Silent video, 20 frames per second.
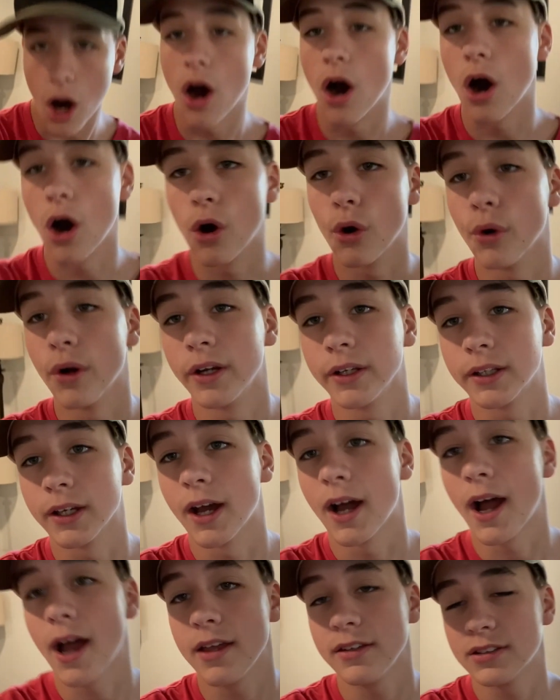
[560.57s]
Alright
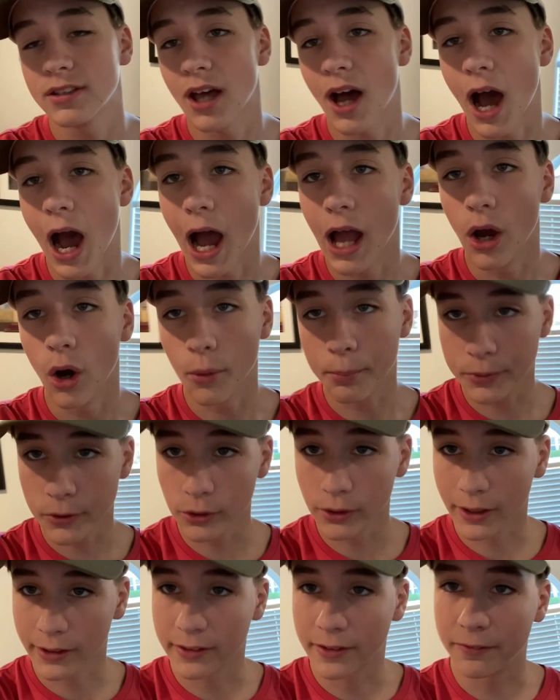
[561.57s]
guys, I hope you
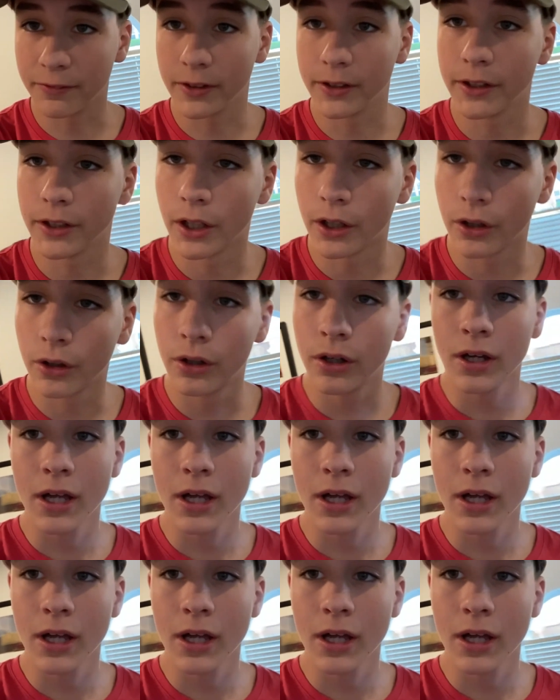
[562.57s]
liked the video.